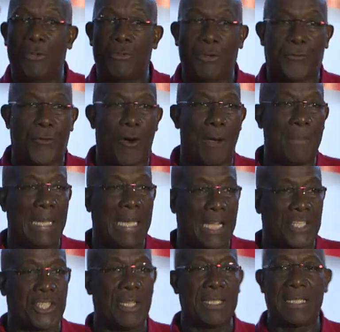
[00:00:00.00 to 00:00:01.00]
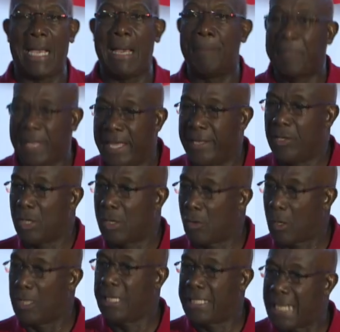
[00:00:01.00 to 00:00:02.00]
reform election campaign, you
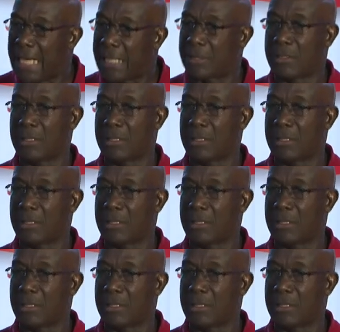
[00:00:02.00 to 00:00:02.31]
call it that.